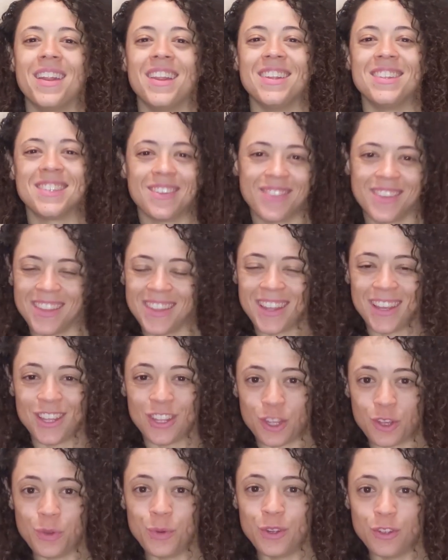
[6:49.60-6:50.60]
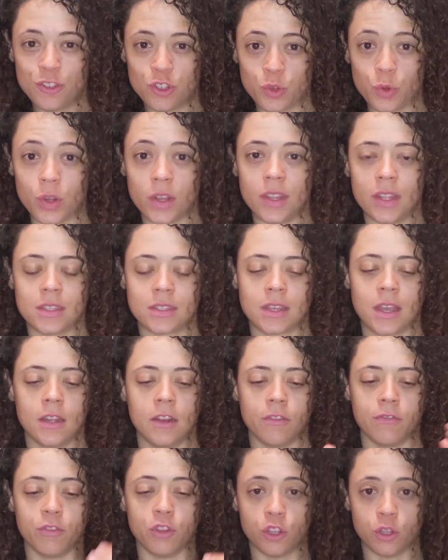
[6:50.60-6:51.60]
but it's something that you
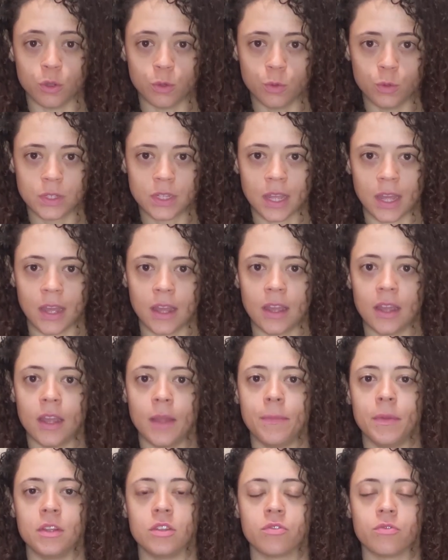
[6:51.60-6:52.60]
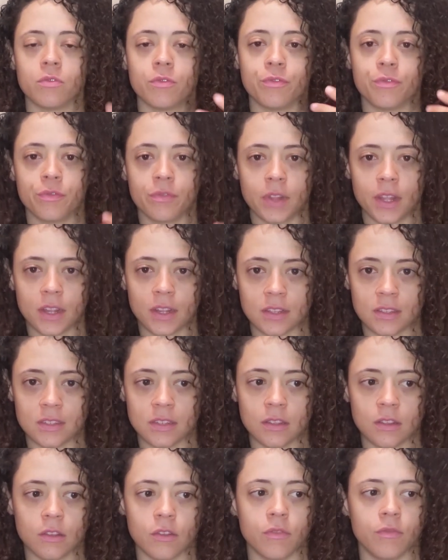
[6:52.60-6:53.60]
enjoy, that's kind of you time, it's
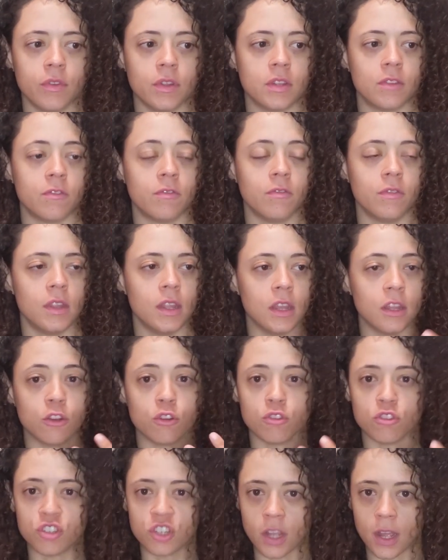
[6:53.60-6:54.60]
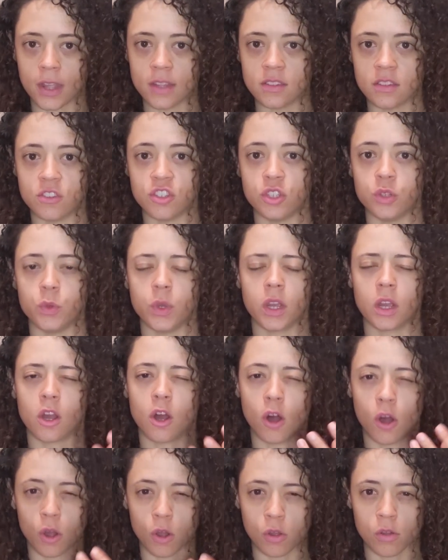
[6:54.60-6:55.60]
reflective, it
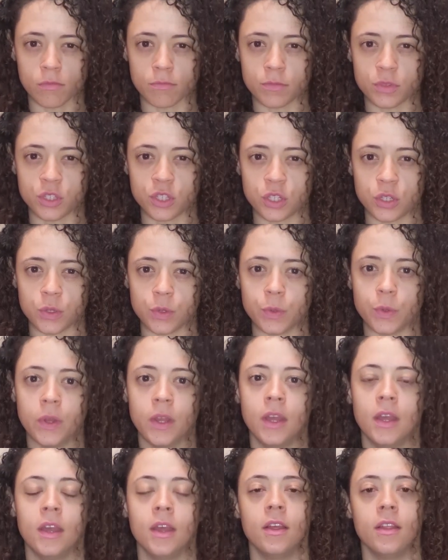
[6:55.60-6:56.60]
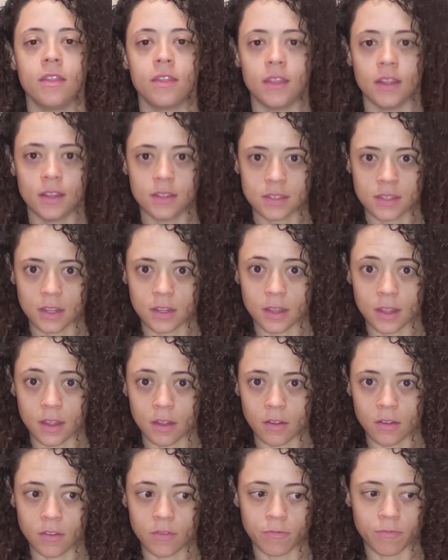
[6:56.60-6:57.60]
energizes you, it calms you,
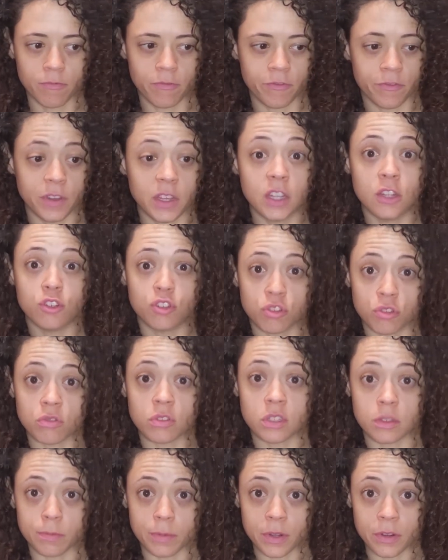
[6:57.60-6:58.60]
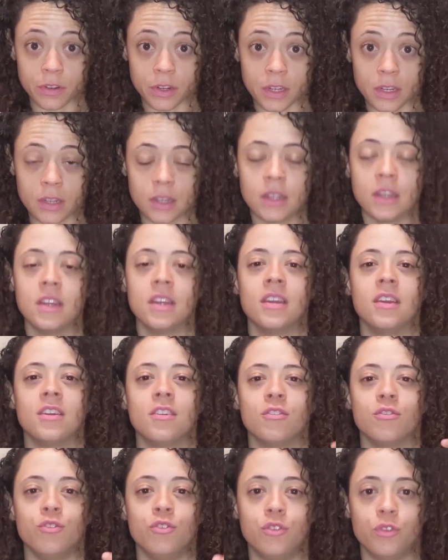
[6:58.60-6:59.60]
things that feed your spirit.
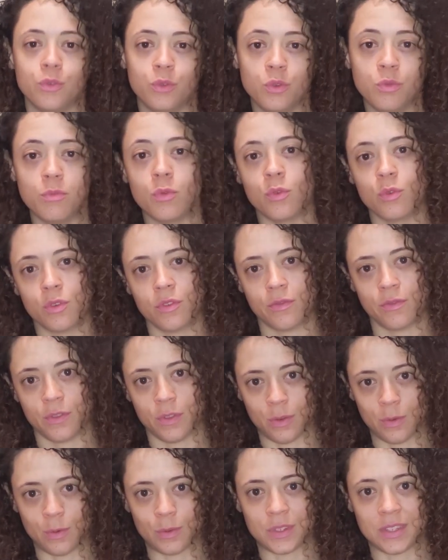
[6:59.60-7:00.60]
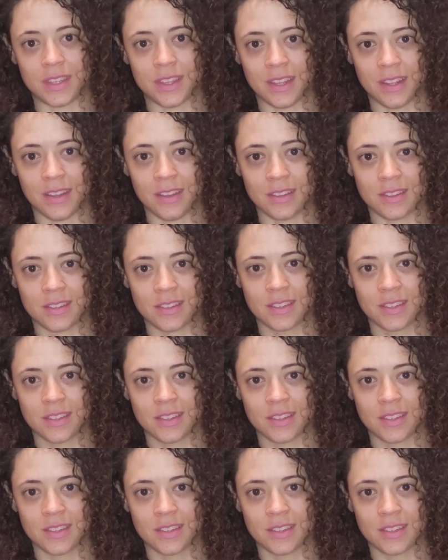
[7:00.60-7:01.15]
Do more of those